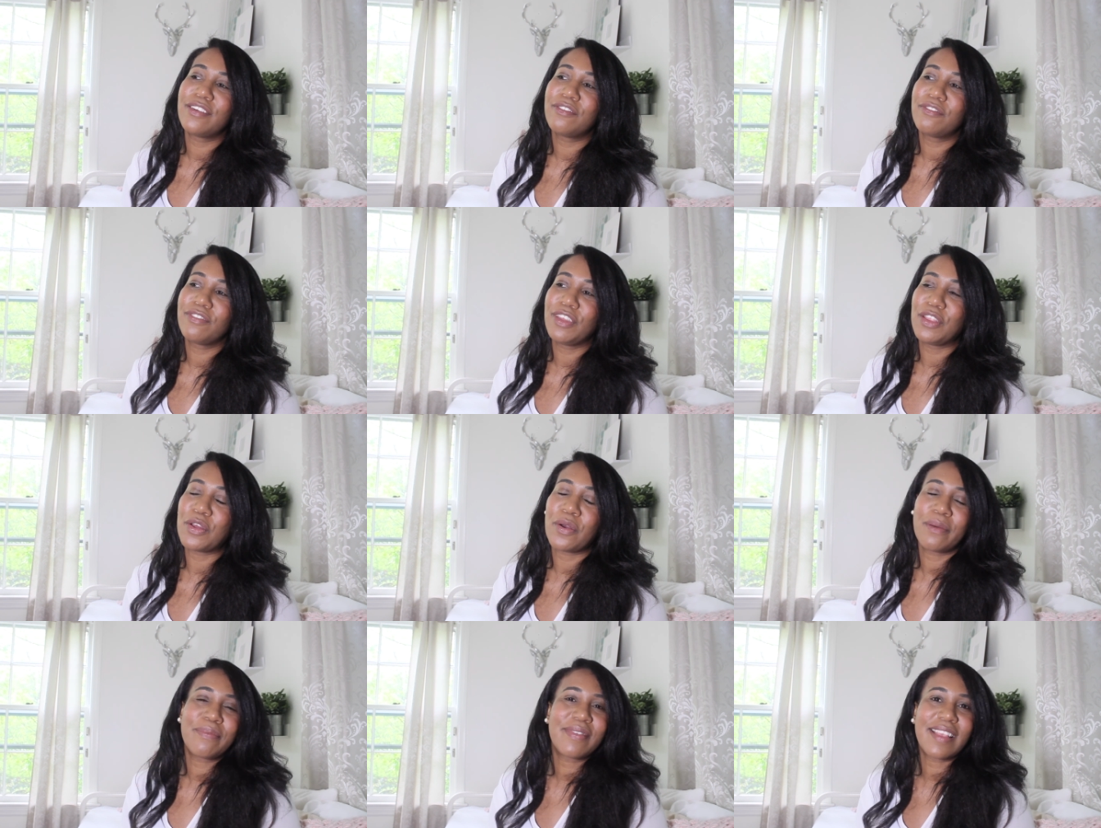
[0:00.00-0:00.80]
of you
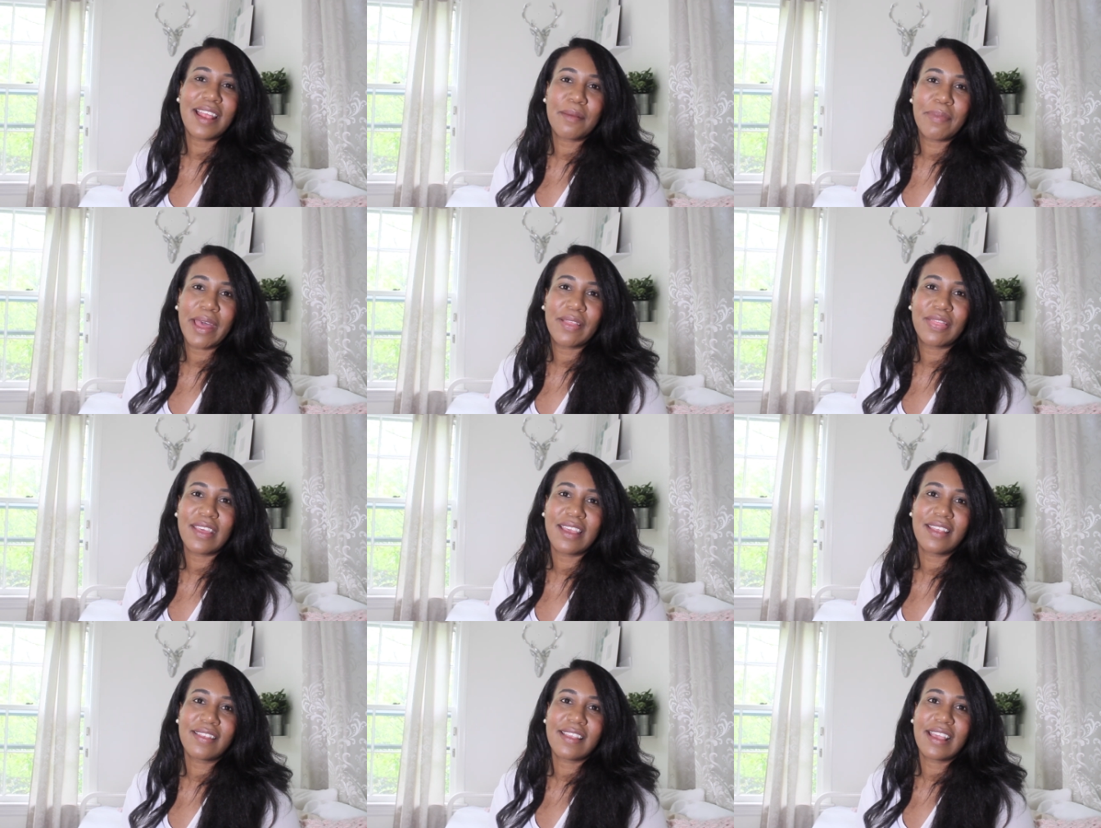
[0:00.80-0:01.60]
know upset about
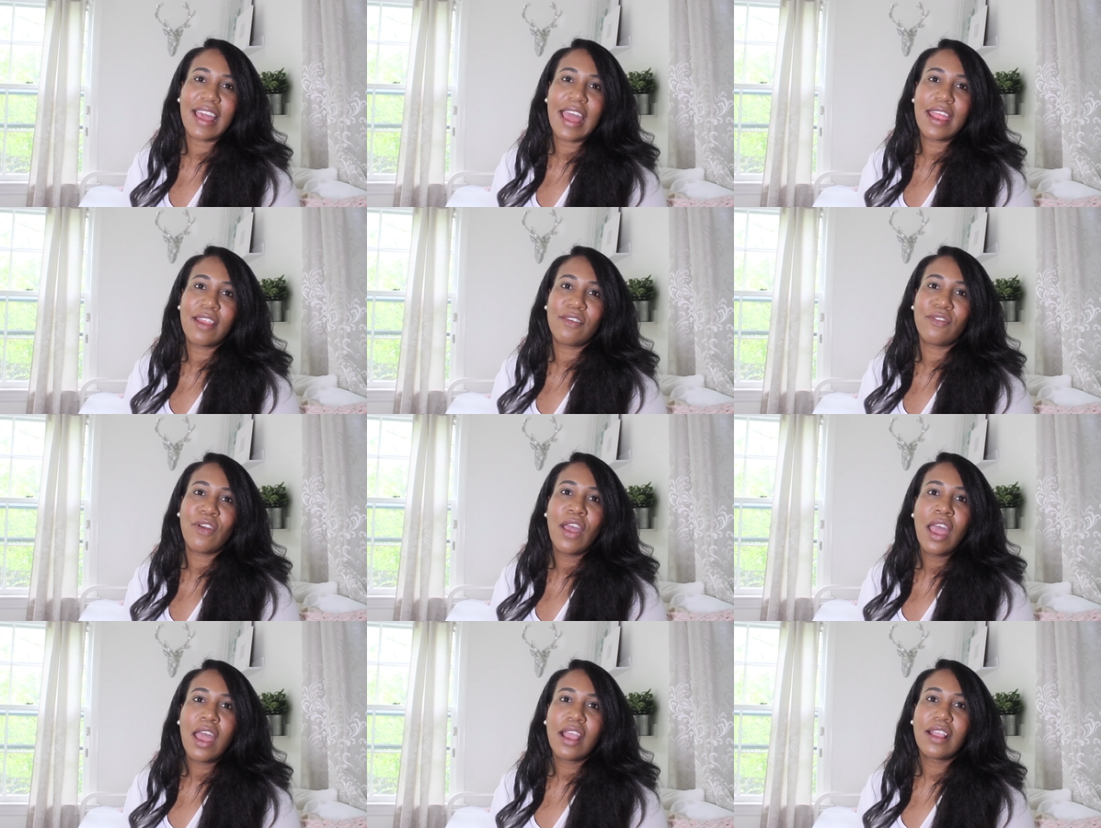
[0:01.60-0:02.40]
this and kind of
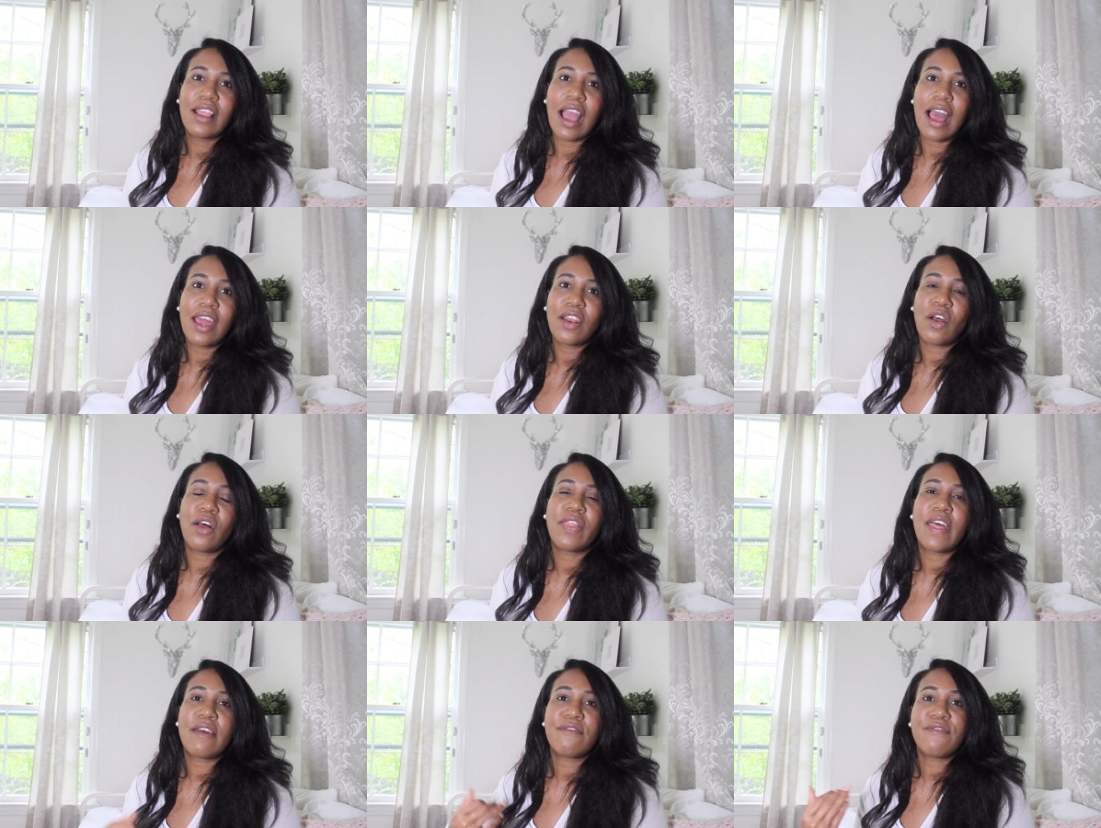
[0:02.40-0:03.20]
got
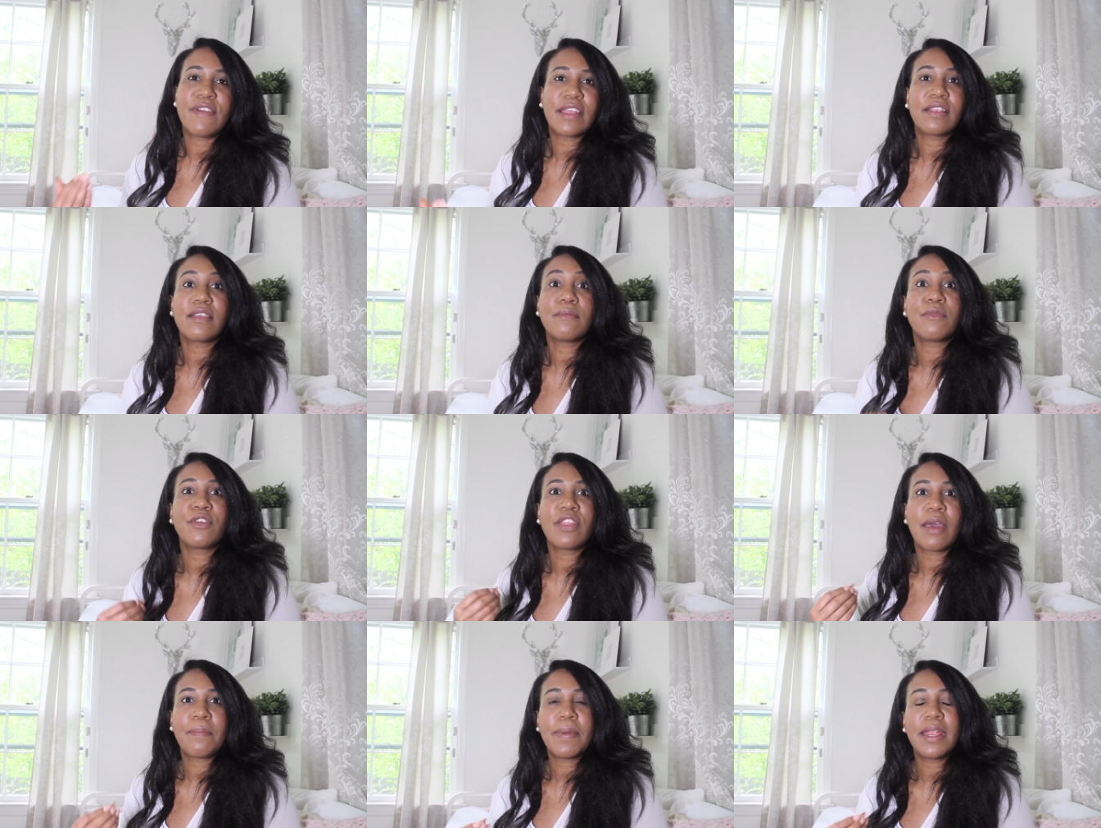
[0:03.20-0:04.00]
on that victim
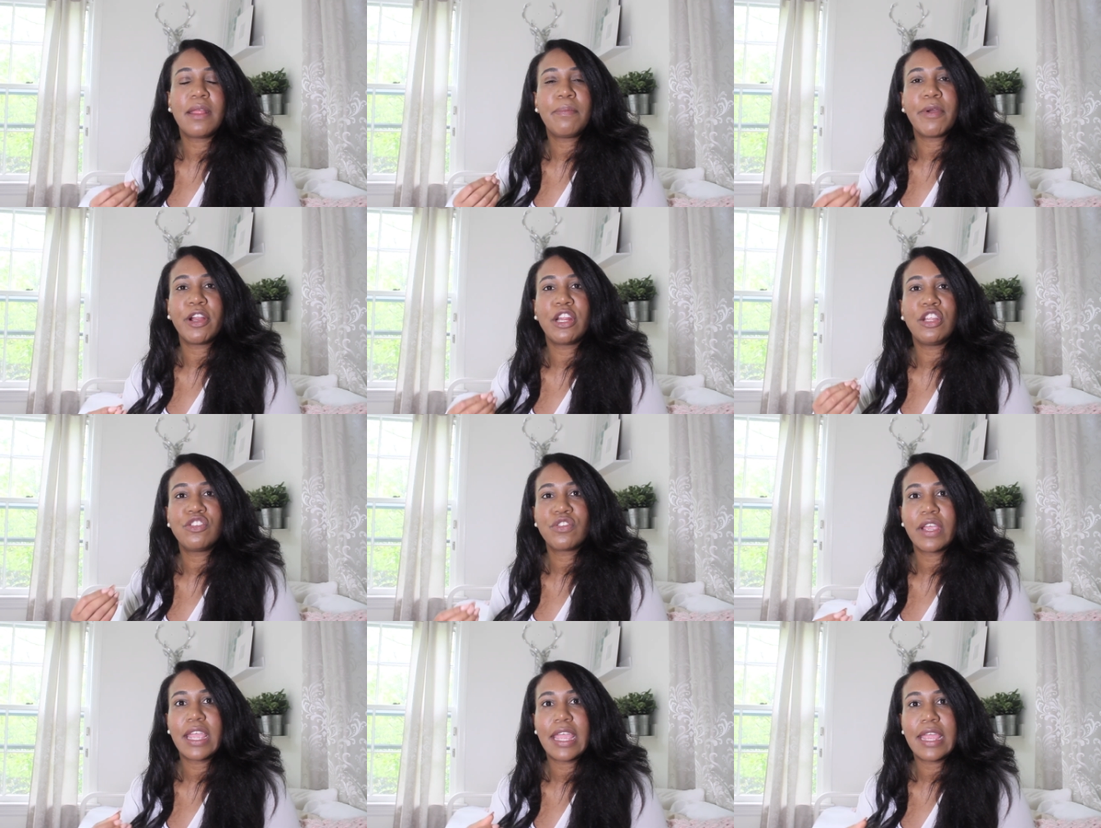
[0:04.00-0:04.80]
or that pity party
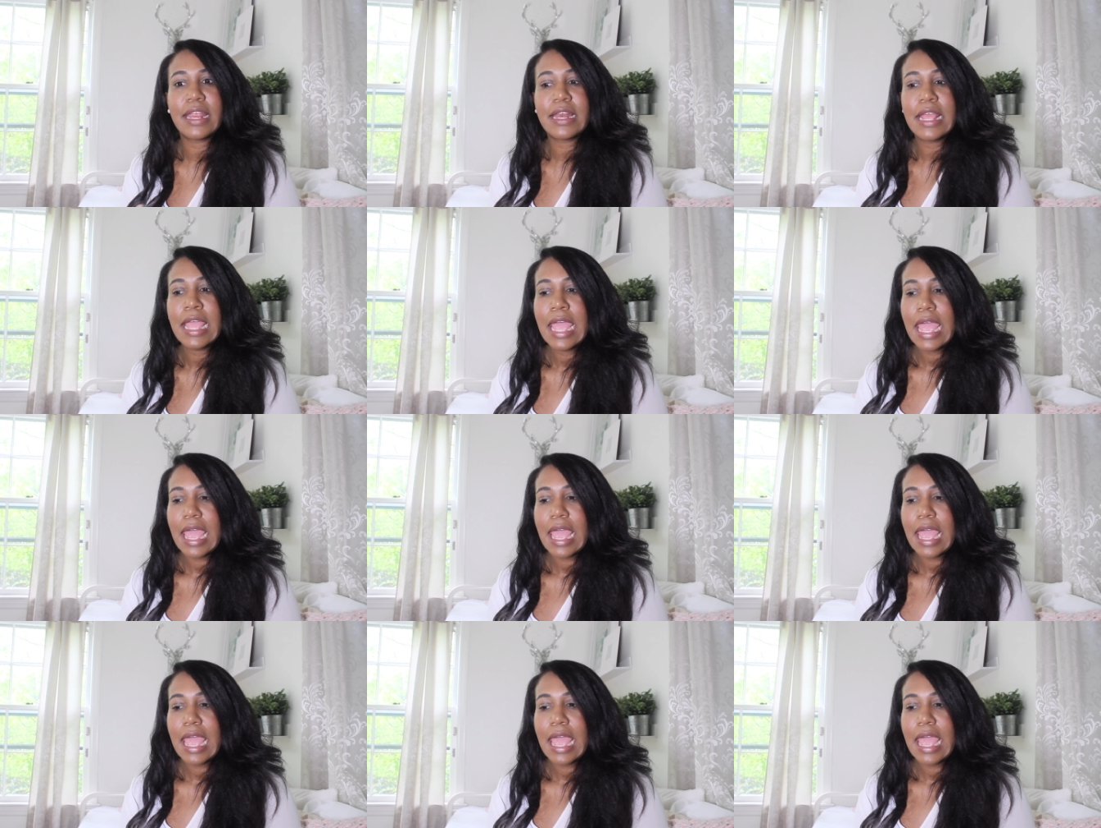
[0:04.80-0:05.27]
train.